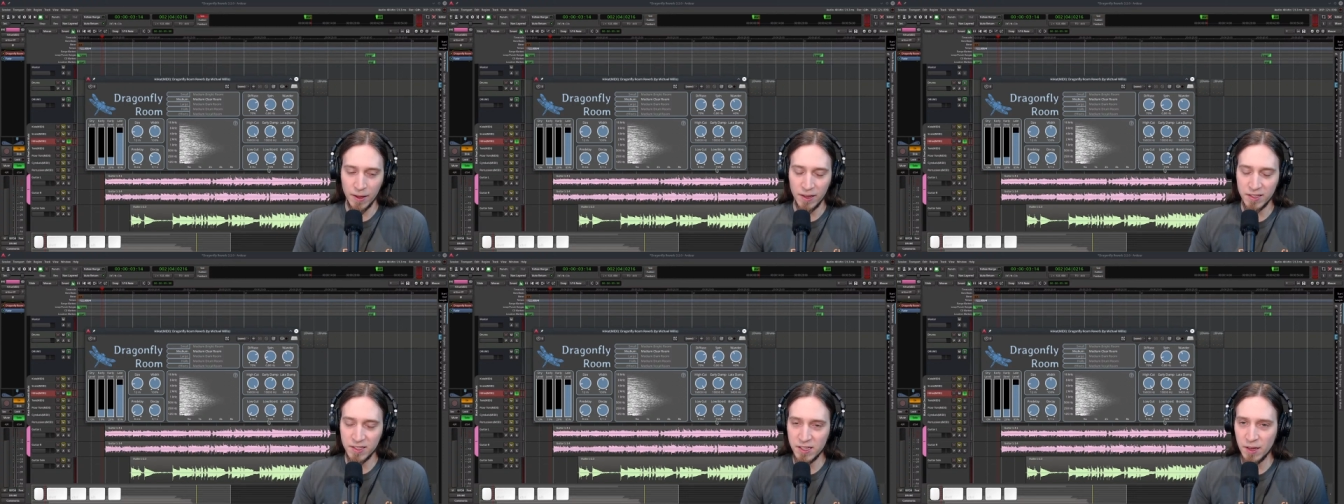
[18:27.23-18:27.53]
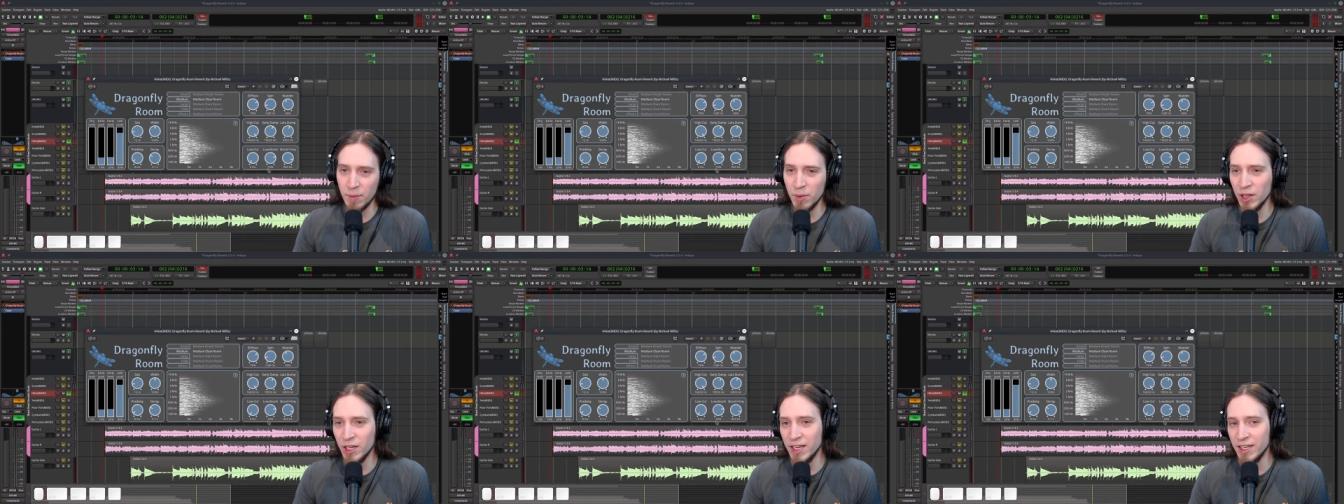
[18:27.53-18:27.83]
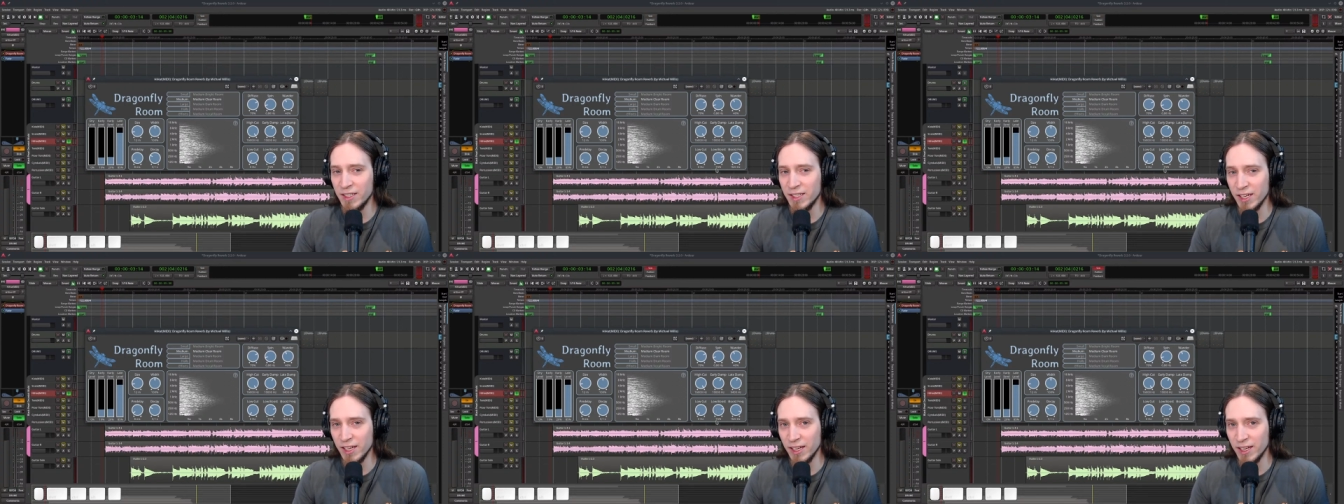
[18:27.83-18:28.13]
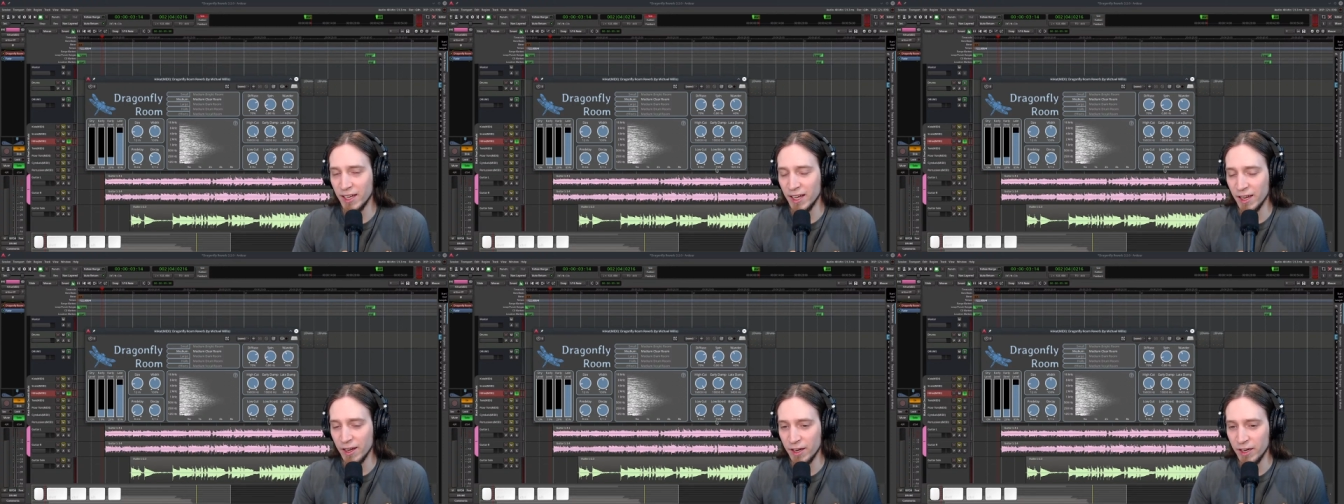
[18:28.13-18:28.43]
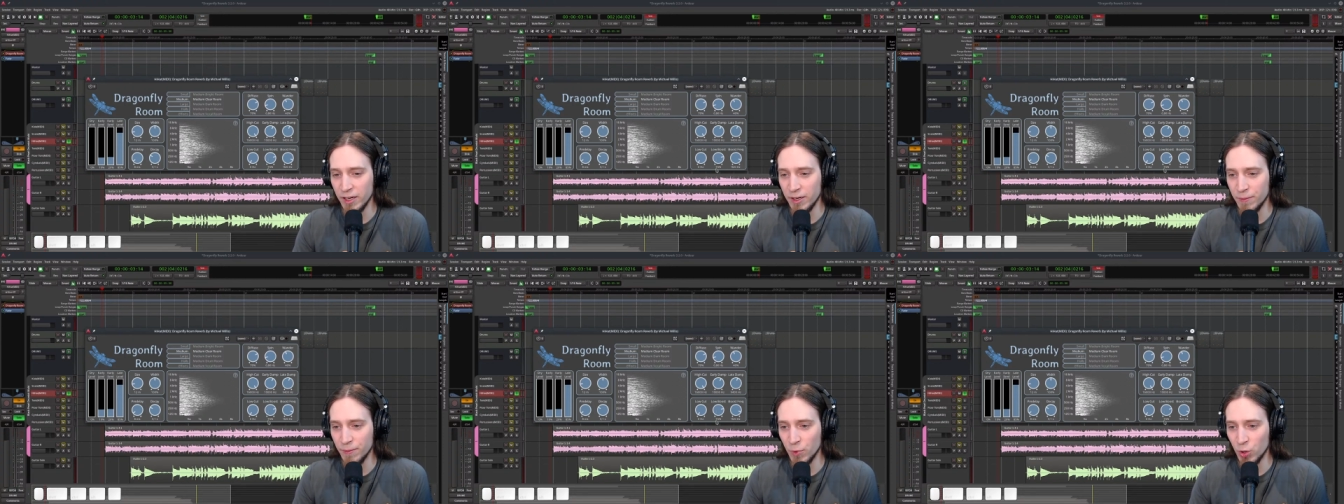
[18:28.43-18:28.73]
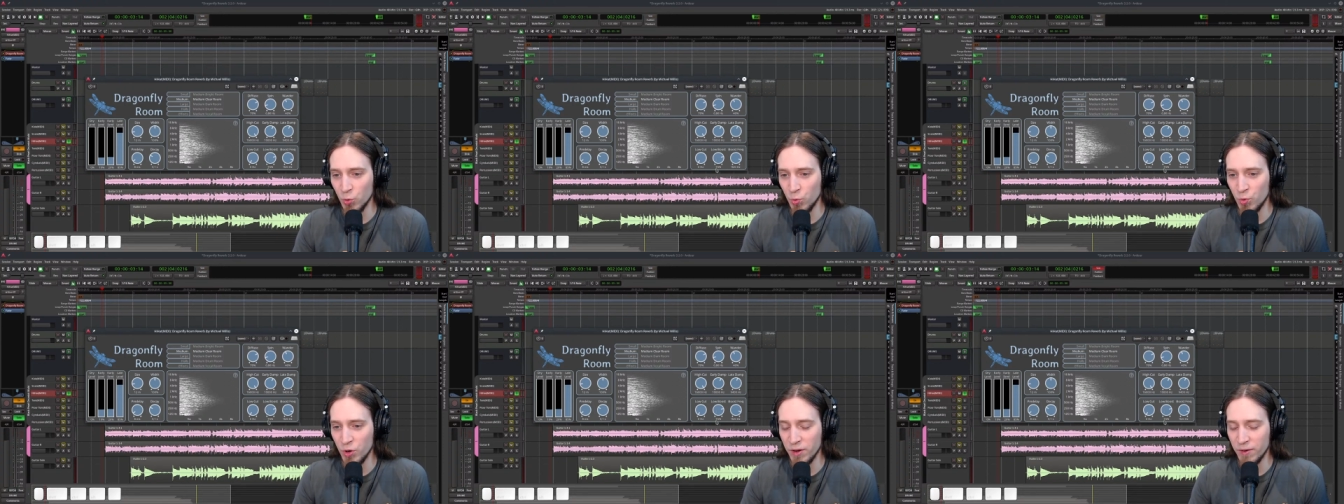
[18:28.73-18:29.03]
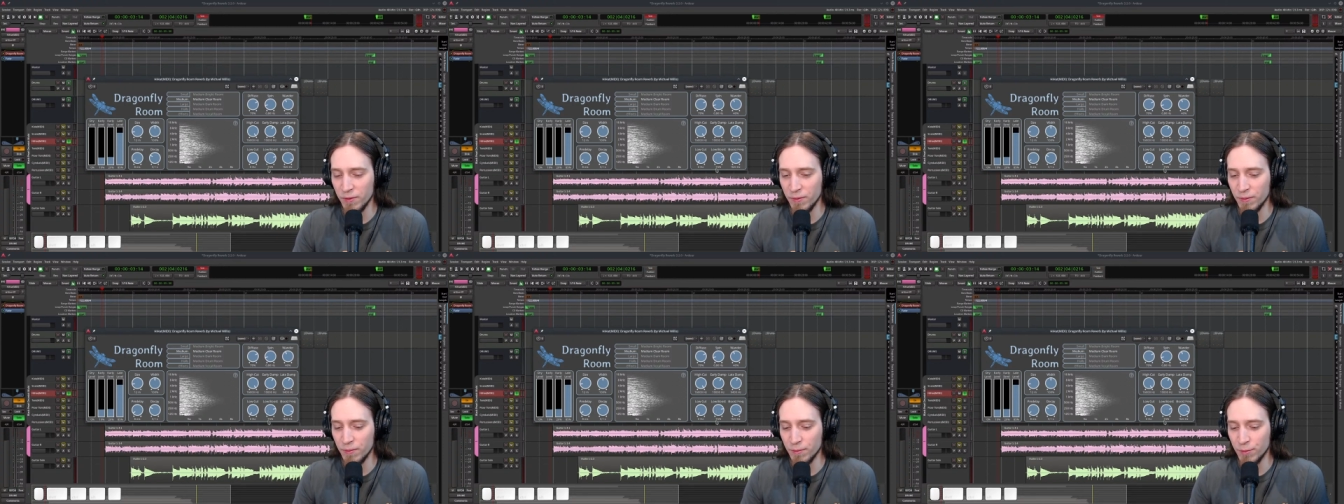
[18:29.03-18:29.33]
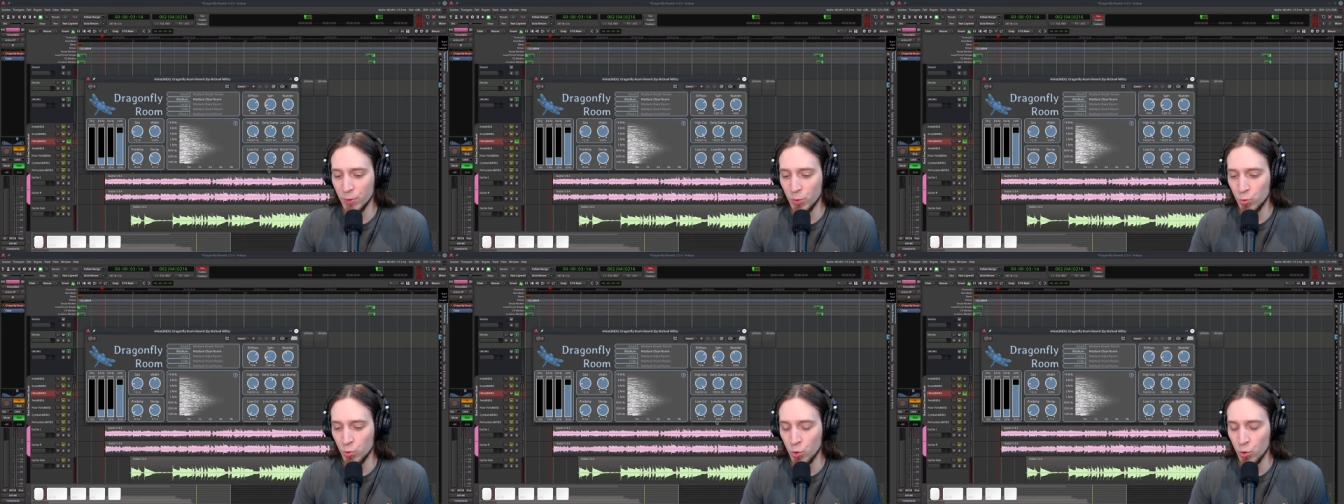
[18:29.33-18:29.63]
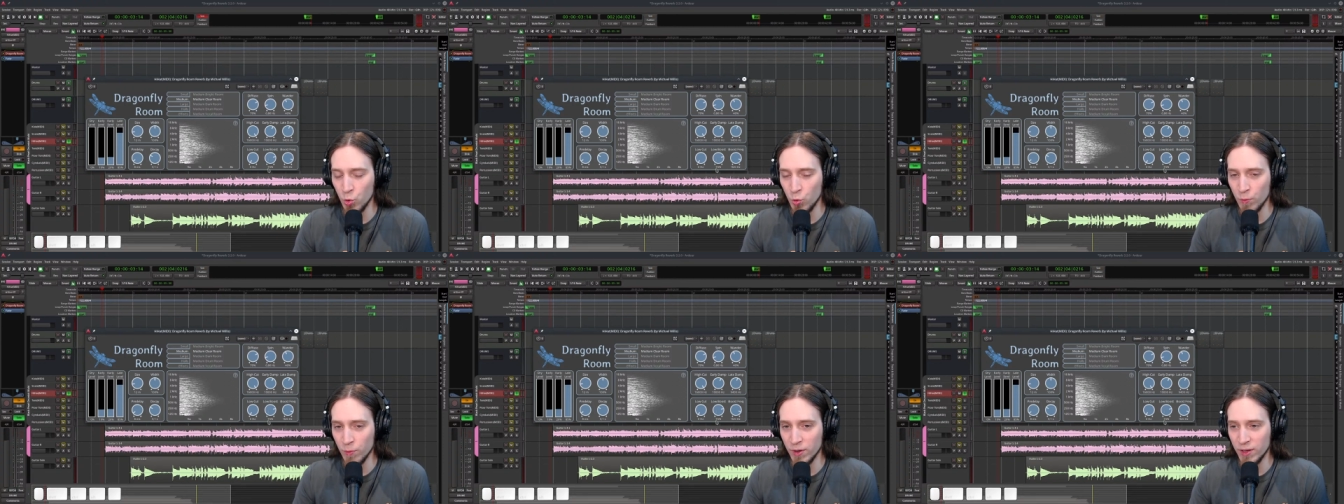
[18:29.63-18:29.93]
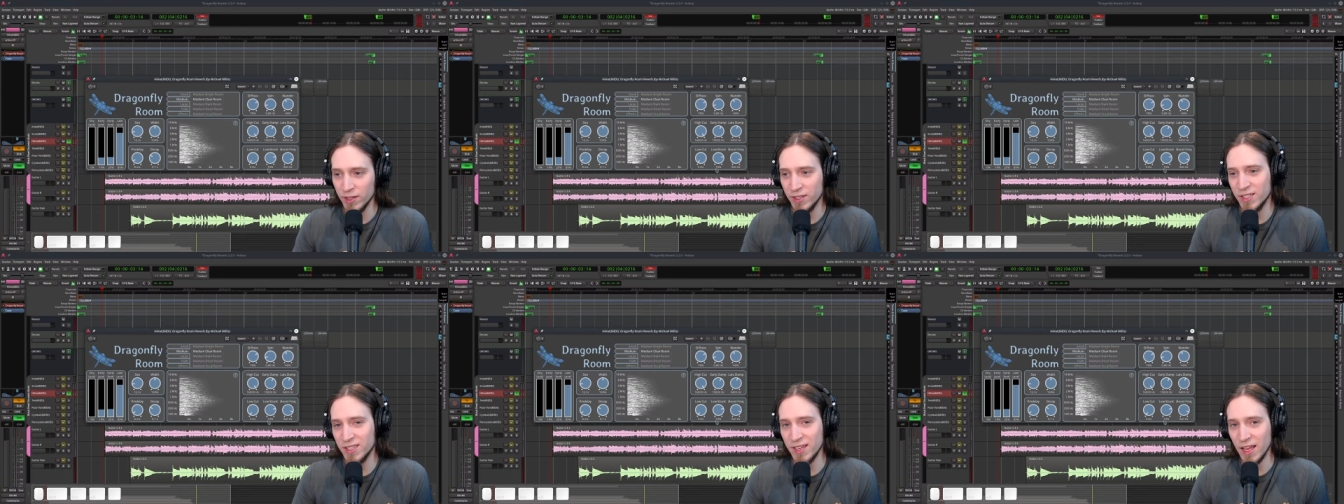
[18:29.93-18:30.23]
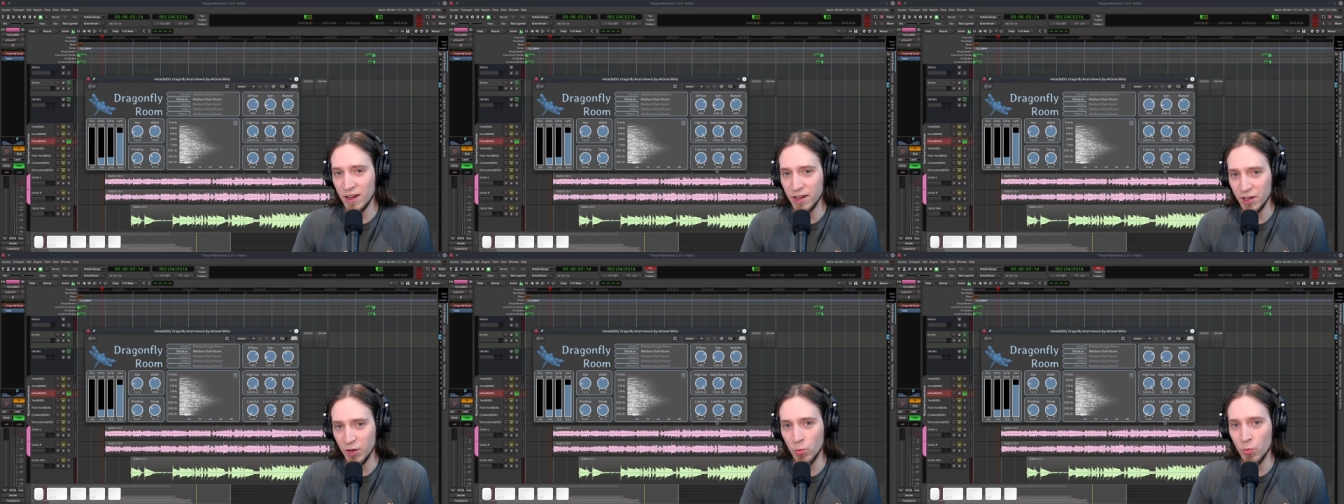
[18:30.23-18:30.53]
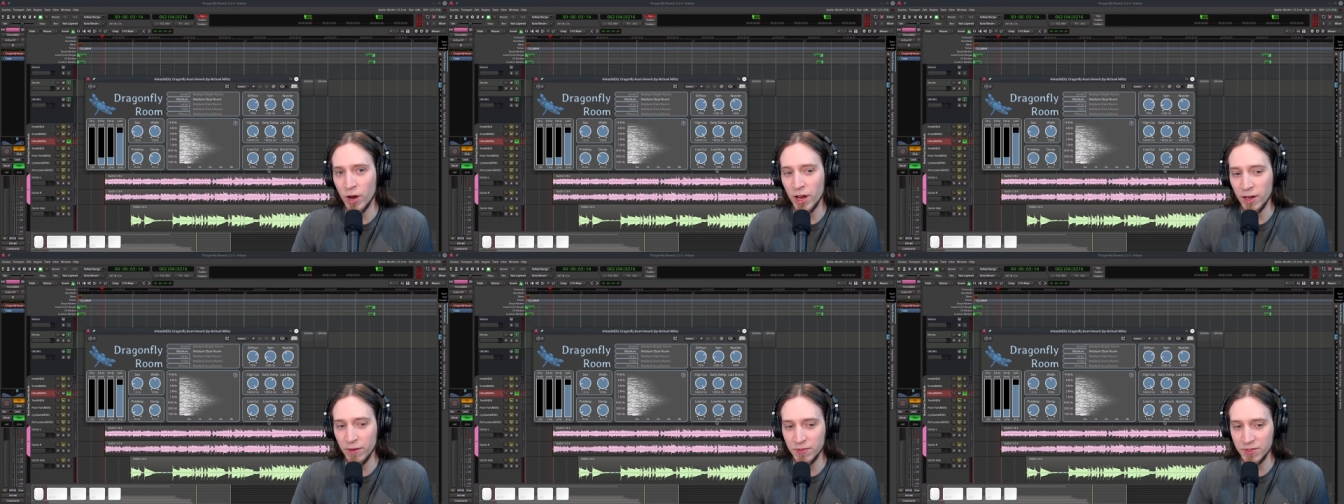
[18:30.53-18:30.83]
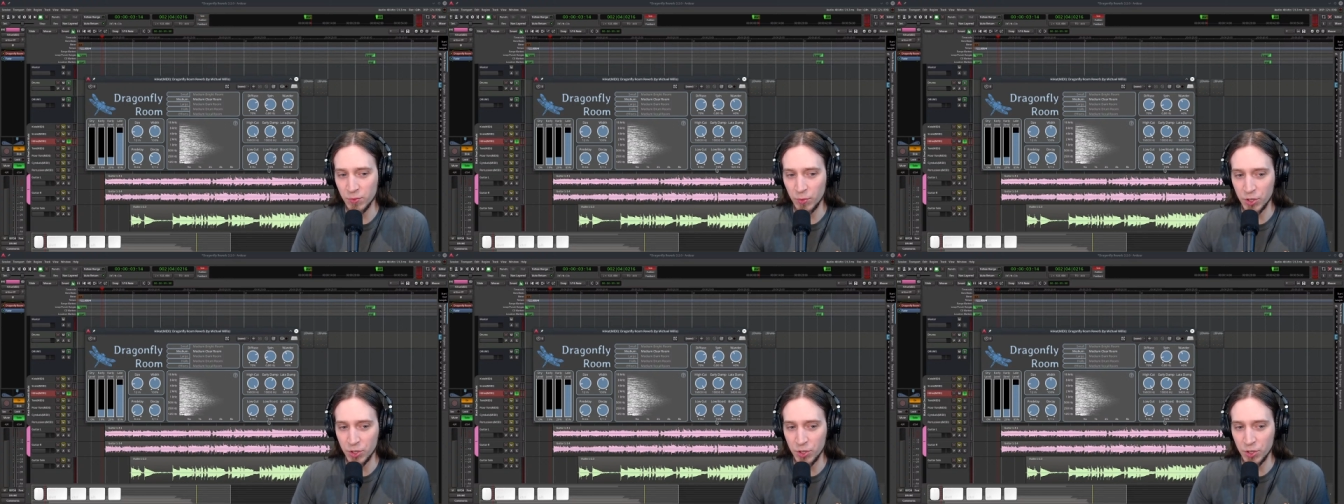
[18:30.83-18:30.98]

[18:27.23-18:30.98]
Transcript: simulating a re room standing waves,